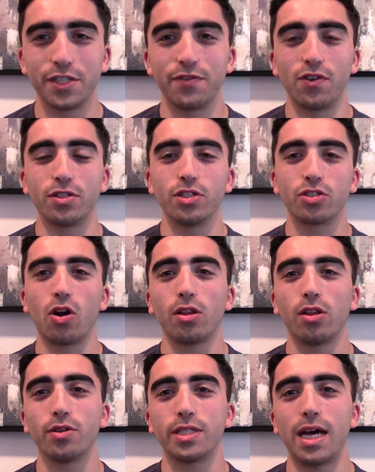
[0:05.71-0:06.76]
versus
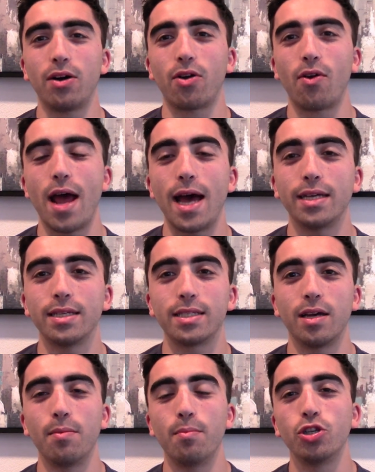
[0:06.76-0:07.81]
Carlos Alcaraz,
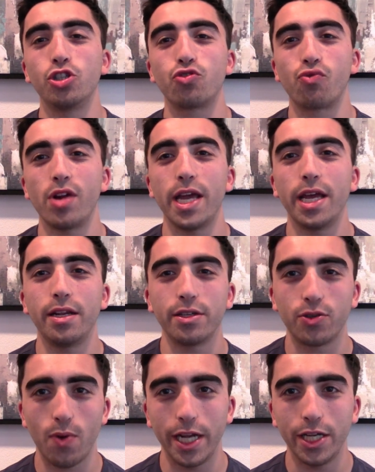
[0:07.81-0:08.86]
Madrid
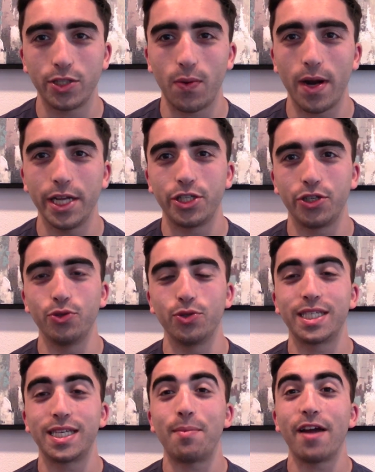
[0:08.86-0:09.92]
2022
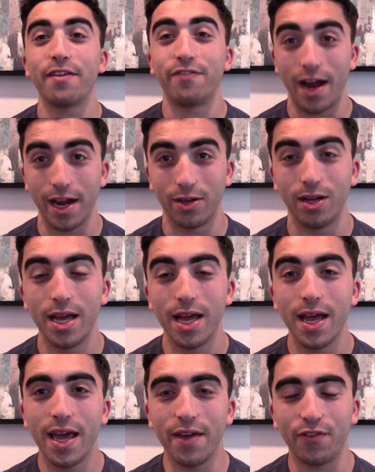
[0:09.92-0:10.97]
semifinal.
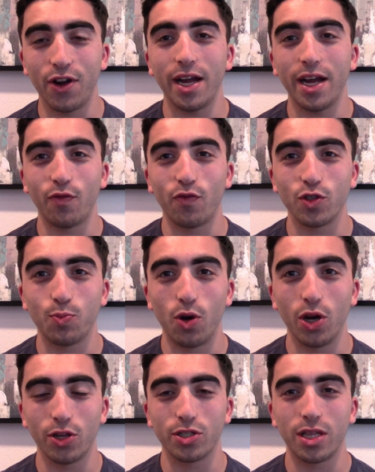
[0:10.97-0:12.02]
If you're not here for
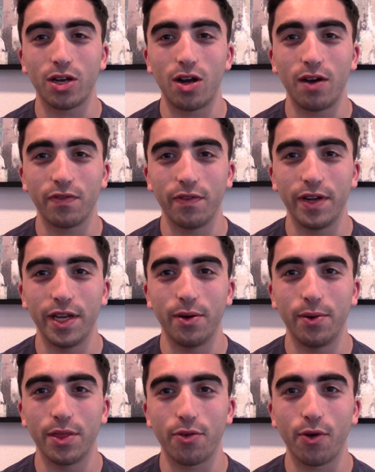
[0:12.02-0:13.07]
spoilers, click off the video
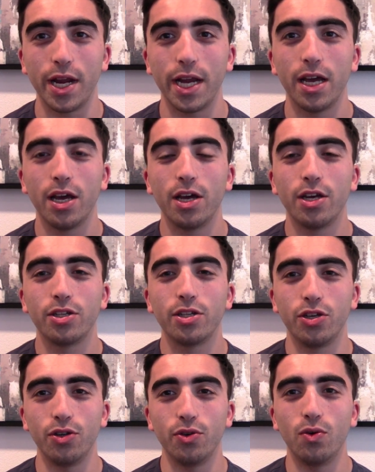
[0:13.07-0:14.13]
in 3,
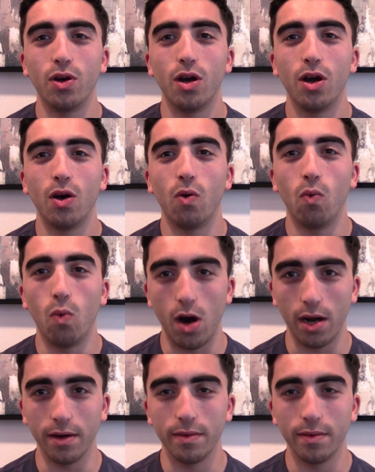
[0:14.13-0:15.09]
2, 1.